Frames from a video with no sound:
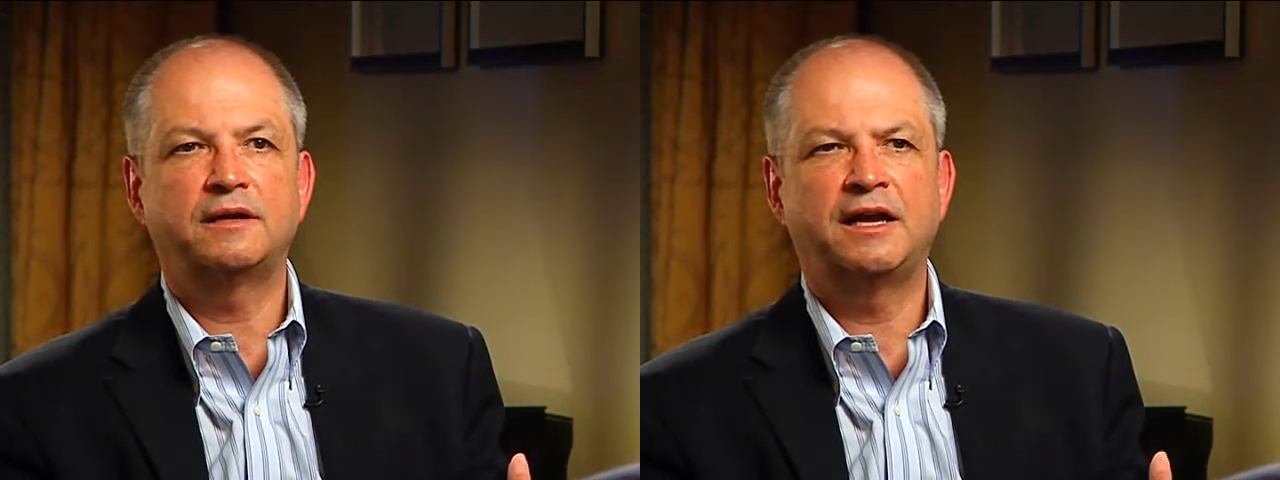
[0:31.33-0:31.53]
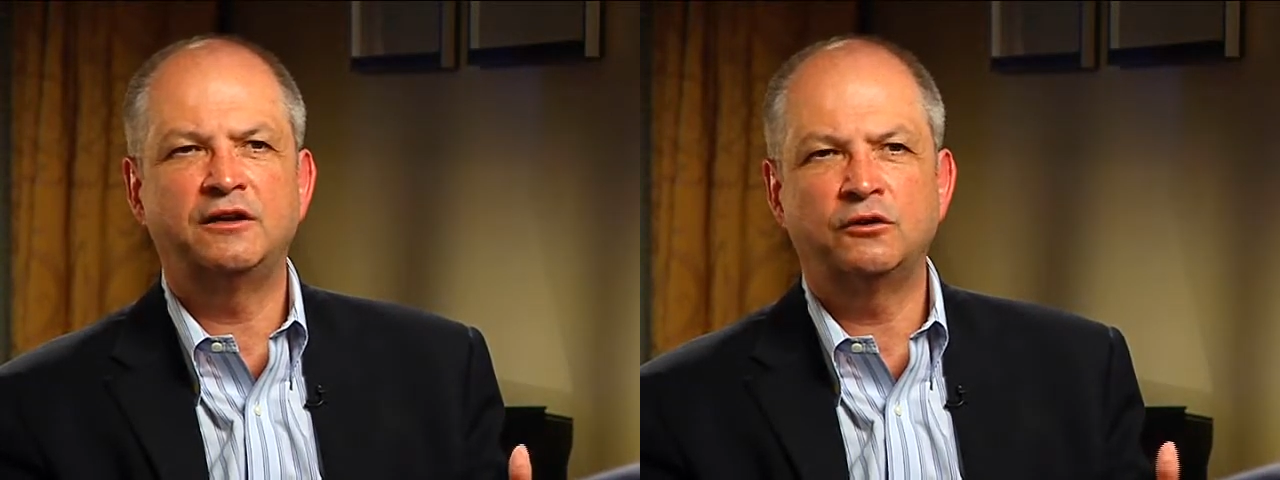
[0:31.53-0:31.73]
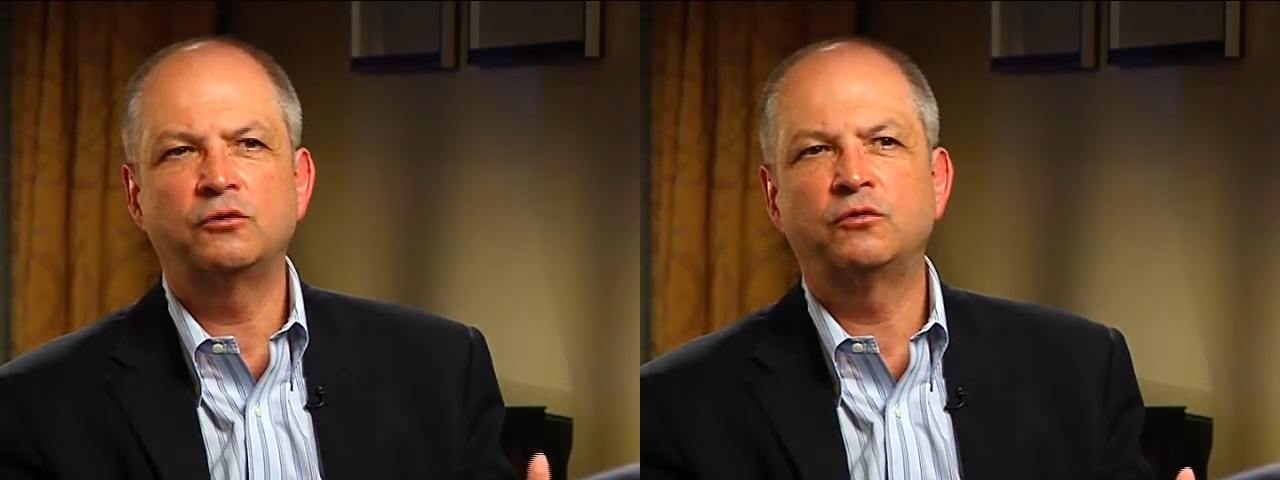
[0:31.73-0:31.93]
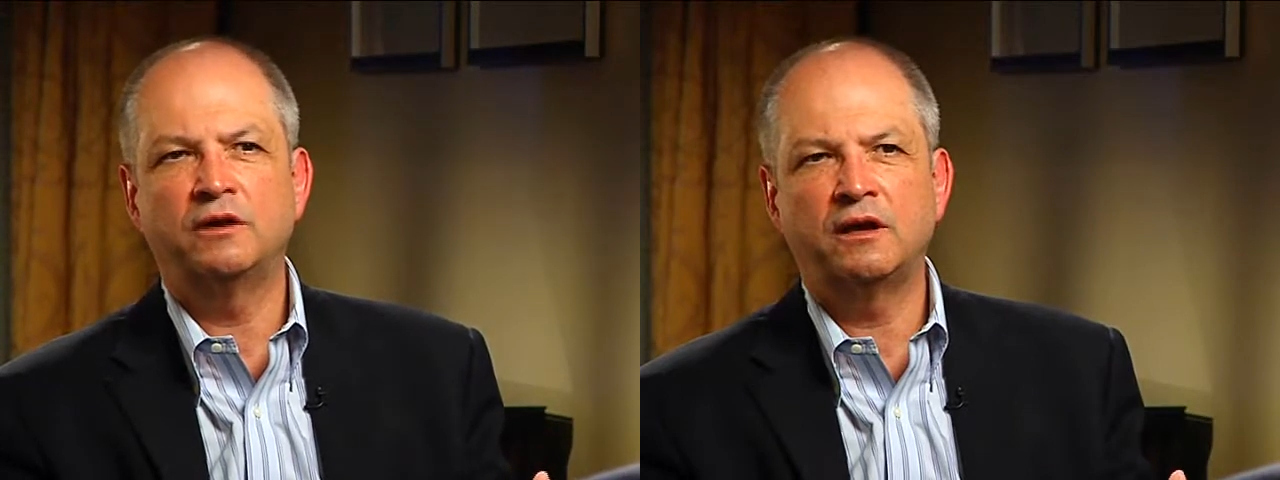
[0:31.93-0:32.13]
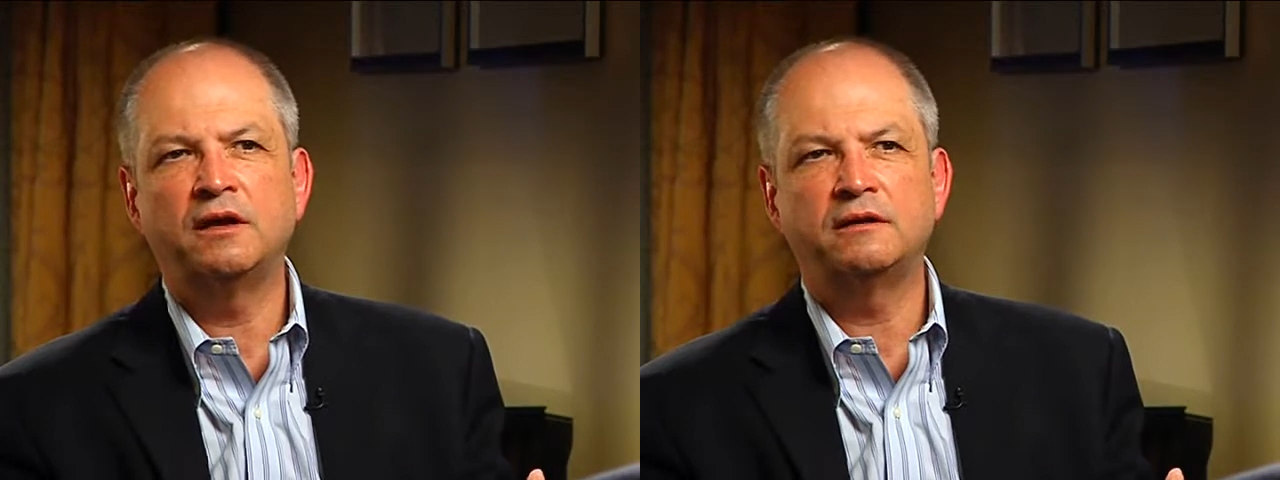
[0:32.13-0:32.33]
I know
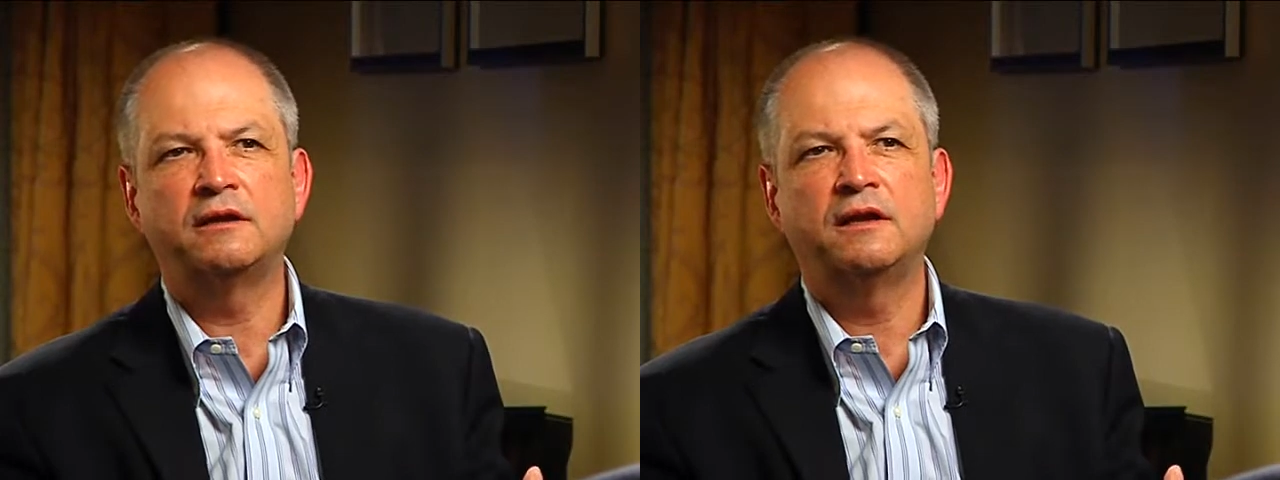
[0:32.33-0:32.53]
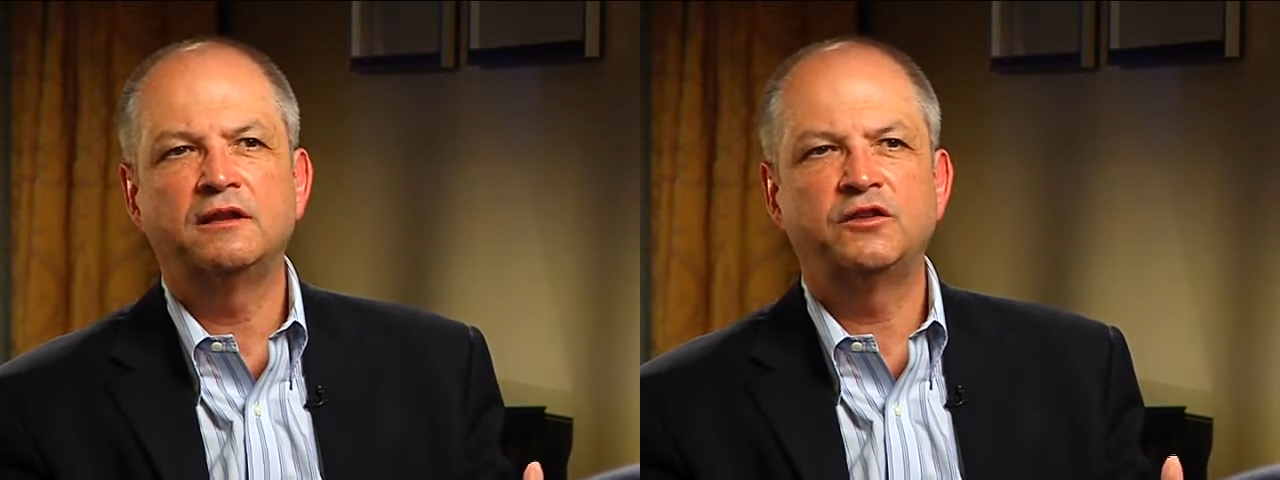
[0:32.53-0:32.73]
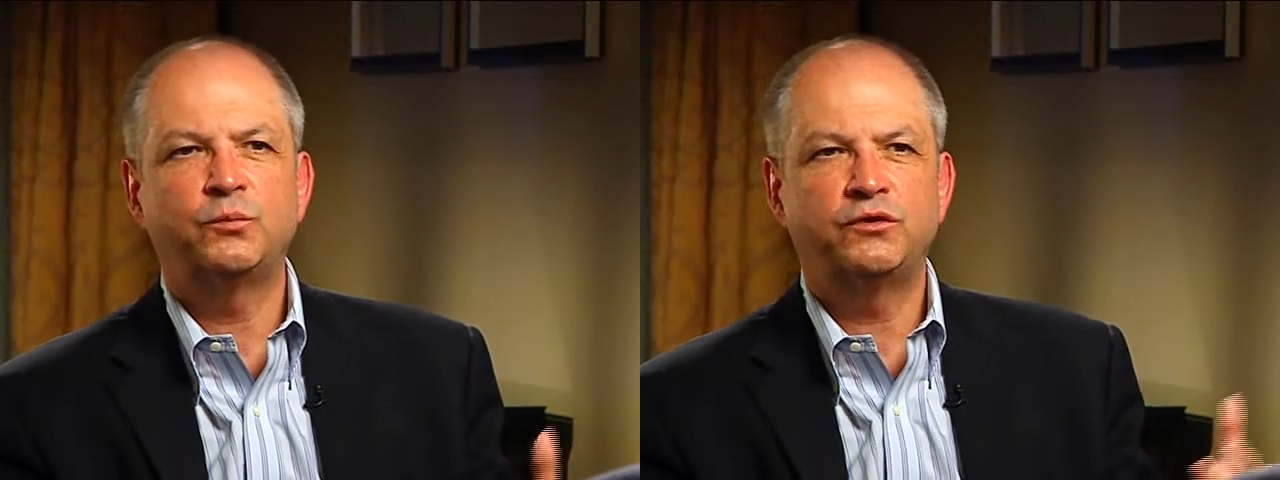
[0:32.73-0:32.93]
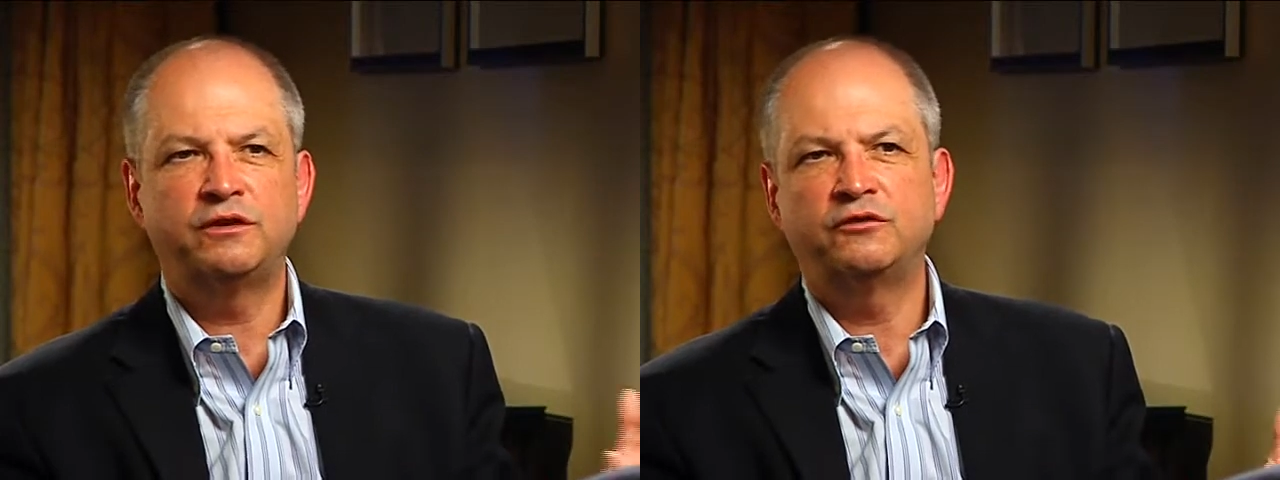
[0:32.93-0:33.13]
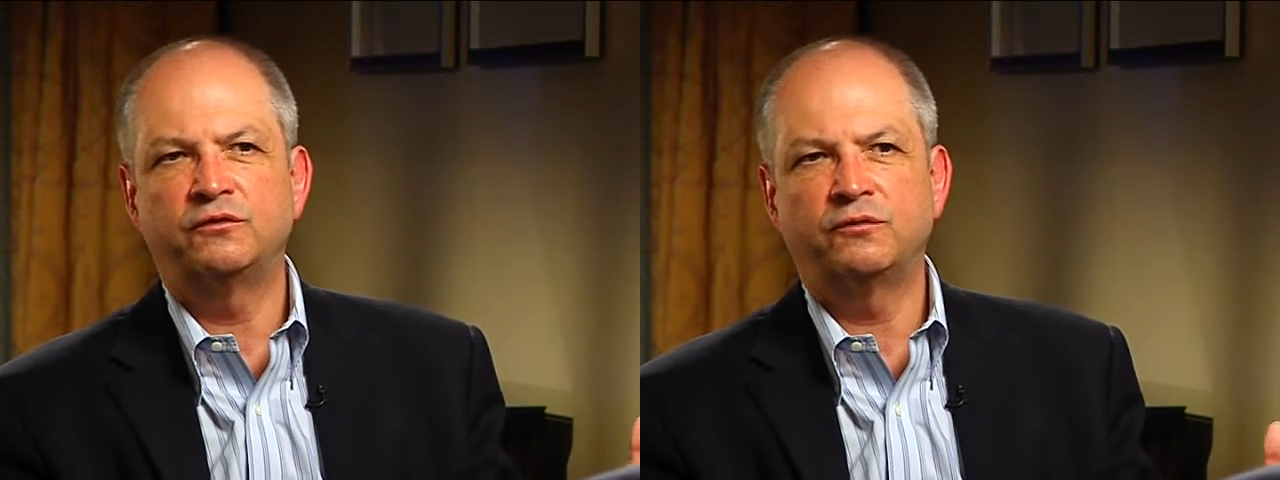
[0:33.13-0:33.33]
create the
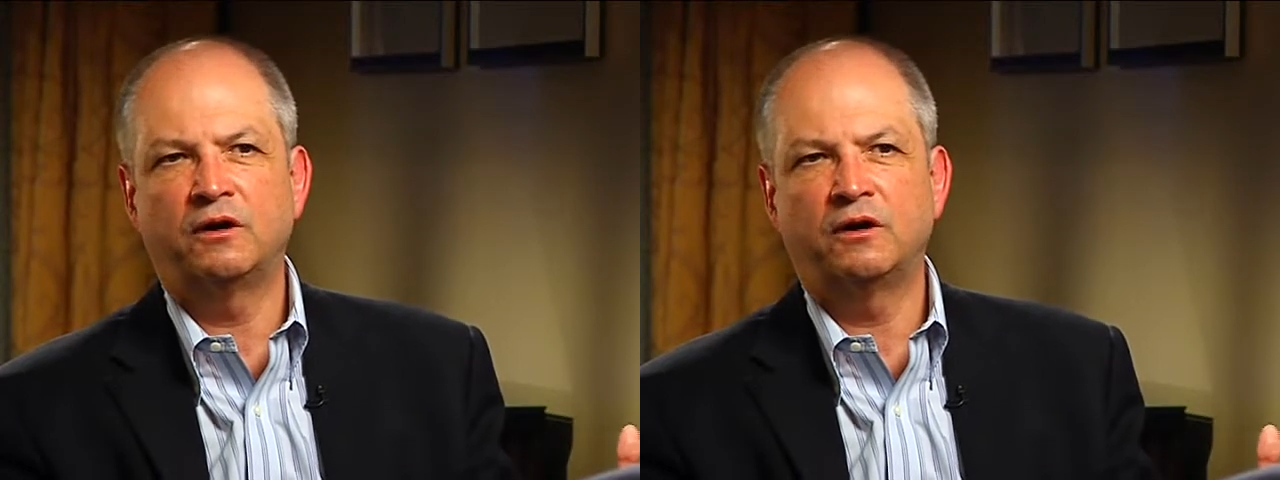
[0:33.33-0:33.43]
potential